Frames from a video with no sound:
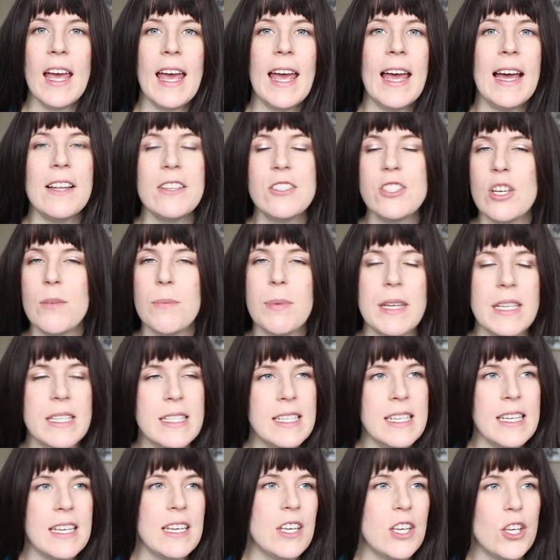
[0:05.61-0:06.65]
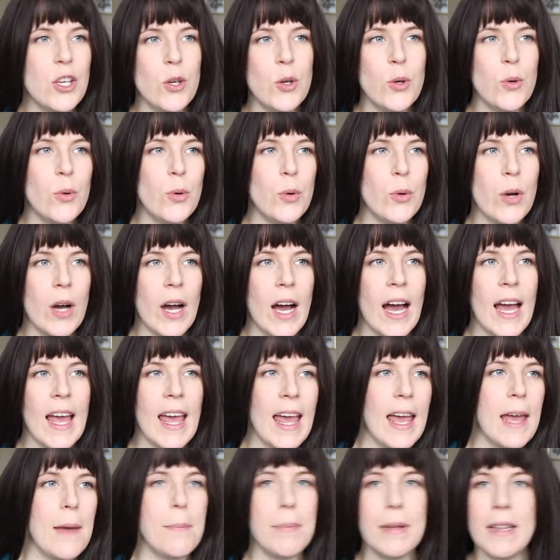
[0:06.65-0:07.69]

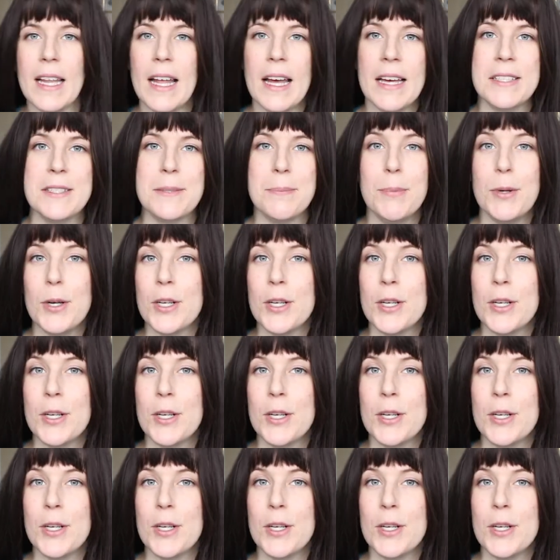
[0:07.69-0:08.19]
LGBTQIA+